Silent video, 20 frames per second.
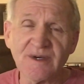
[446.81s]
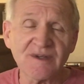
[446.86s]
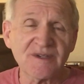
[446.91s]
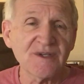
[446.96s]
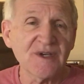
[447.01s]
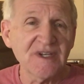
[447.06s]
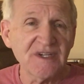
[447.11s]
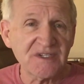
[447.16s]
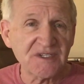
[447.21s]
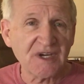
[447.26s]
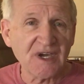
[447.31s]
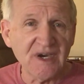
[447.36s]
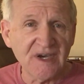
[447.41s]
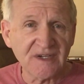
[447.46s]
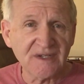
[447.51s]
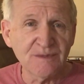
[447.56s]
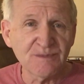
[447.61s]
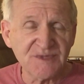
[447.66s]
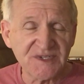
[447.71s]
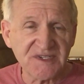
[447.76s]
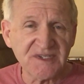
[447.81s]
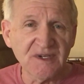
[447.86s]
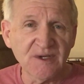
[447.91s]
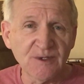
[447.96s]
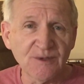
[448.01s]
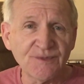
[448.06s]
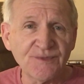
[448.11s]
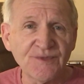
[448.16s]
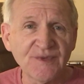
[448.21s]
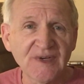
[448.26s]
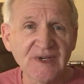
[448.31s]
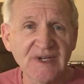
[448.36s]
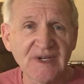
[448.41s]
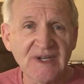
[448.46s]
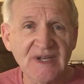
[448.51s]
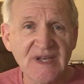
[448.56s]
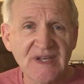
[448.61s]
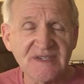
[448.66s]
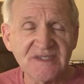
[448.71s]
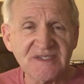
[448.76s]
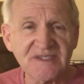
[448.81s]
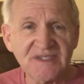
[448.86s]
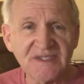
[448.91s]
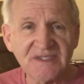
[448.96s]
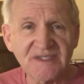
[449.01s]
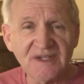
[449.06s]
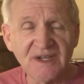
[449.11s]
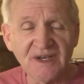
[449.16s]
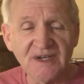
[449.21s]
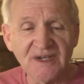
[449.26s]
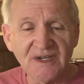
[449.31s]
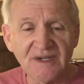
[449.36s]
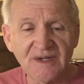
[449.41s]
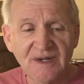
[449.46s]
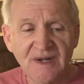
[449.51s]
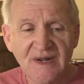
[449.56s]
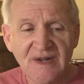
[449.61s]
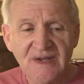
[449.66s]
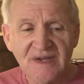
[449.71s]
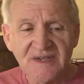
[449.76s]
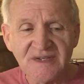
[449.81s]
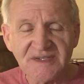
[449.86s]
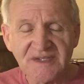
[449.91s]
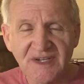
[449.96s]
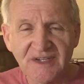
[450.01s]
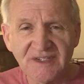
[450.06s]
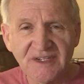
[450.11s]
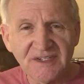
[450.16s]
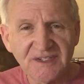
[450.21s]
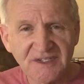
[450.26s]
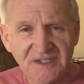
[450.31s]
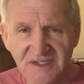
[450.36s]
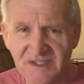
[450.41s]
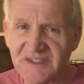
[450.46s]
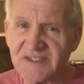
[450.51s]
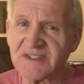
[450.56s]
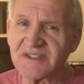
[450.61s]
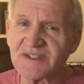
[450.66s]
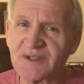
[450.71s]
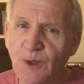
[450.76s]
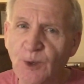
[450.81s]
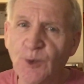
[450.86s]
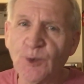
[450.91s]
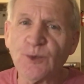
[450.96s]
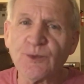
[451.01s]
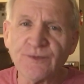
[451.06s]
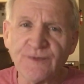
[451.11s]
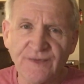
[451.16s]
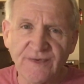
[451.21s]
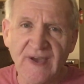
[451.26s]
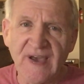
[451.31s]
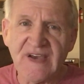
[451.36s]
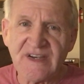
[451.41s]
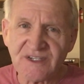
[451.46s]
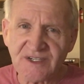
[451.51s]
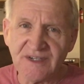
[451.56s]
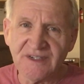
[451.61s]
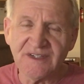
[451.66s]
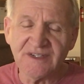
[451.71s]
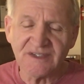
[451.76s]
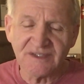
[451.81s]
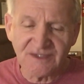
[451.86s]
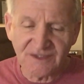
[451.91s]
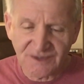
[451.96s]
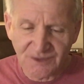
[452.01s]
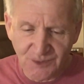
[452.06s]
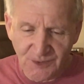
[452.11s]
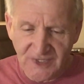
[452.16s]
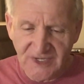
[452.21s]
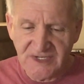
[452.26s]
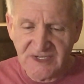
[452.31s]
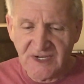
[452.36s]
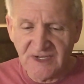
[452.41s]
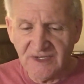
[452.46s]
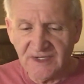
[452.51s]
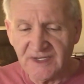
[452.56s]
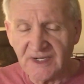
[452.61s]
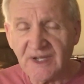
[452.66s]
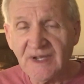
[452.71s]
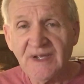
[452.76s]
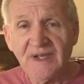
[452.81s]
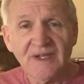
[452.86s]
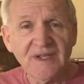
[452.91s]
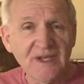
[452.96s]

Hitchcock himself uh, had uh, said that this is old-fashioned storytelling.